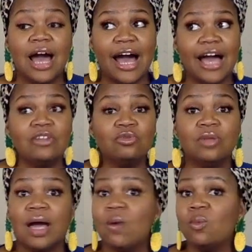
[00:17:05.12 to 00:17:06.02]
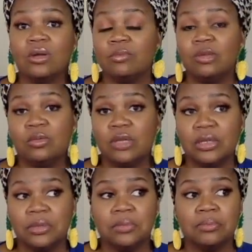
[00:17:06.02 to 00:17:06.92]
I do not want to be with
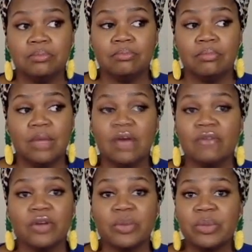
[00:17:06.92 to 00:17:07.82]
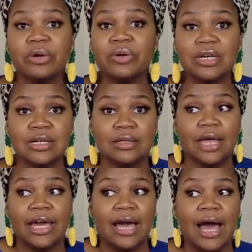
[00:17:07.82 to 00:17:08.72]
him ever. Period.
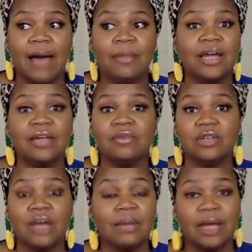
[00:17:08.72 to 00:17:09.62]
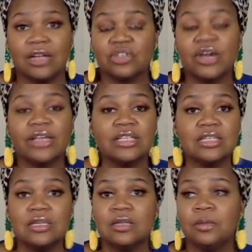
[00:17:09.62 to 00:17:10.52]
Like I'm not even I'm not attracted
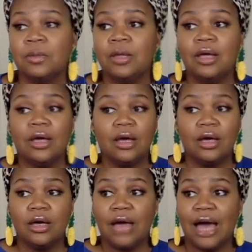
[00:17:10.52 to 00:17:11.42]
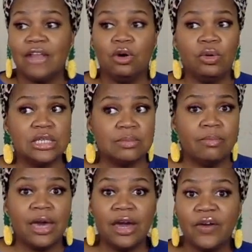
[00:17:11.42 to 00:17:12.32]
to him. I know he's
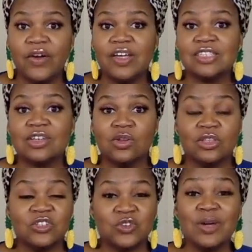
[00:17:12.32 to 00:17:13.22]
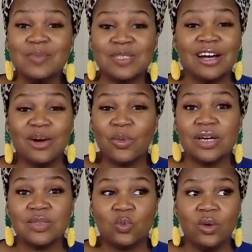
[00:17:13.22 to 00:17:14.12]
married, so the dream is
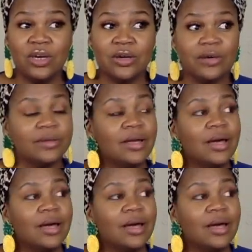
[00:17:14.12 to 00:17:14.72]
always weird.